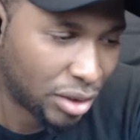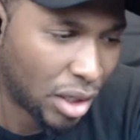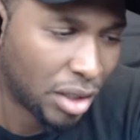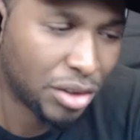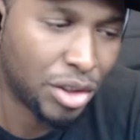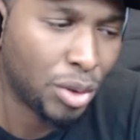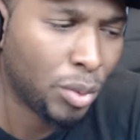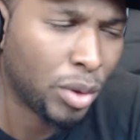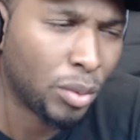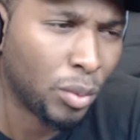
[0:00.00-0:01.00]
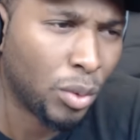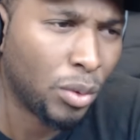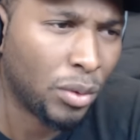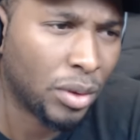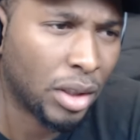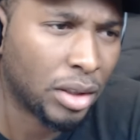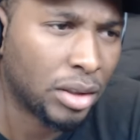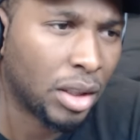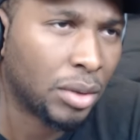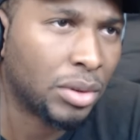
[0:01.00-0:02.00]
Tonsu and Wu, uh,
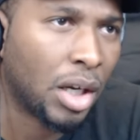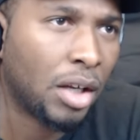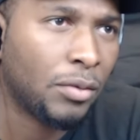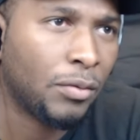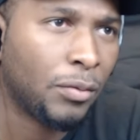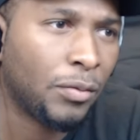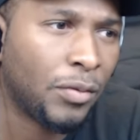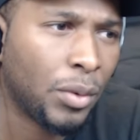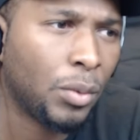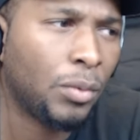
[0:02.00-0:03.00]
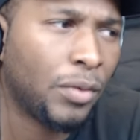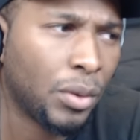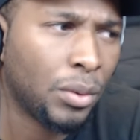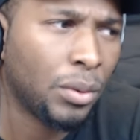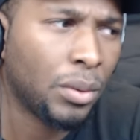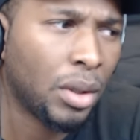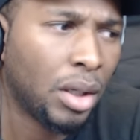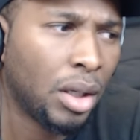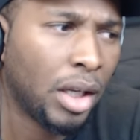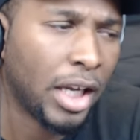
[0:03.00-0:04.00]
no Tonfu
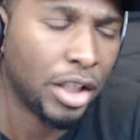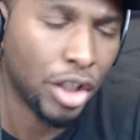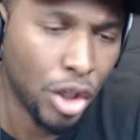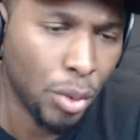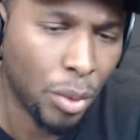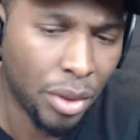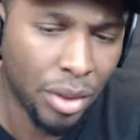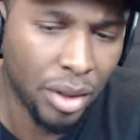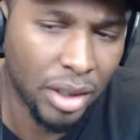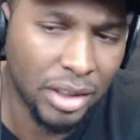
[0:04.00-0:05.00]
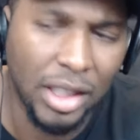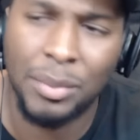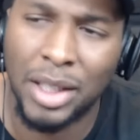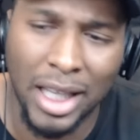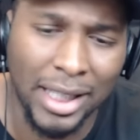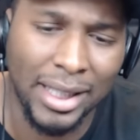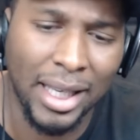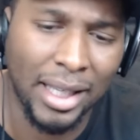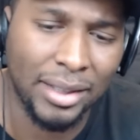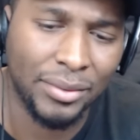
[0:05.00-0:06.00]
and Youth, something like
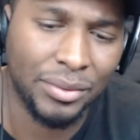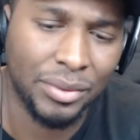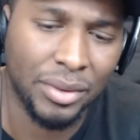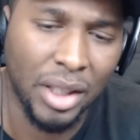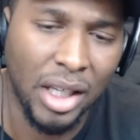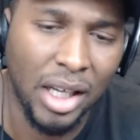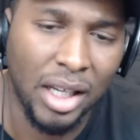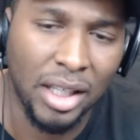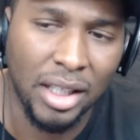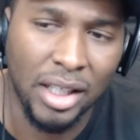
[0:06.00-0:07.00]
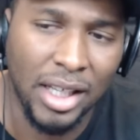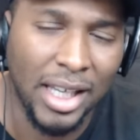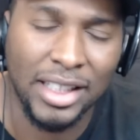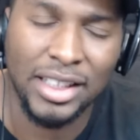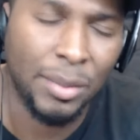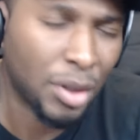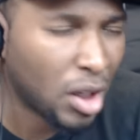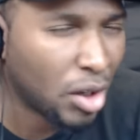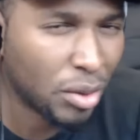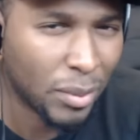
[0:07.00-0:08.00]
that. Something
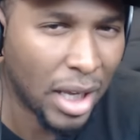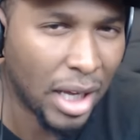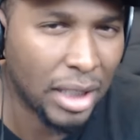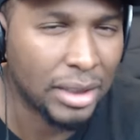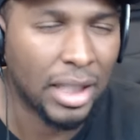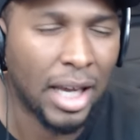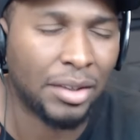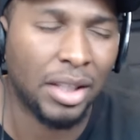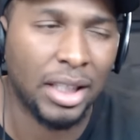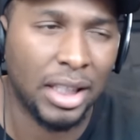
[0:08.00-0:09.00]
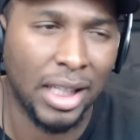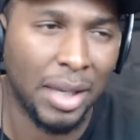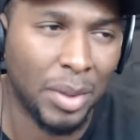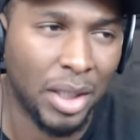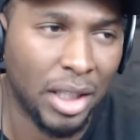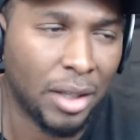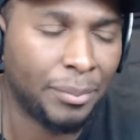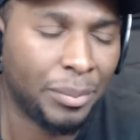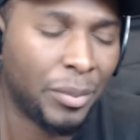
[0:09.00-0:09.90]
along them lines. I have to look at the name again.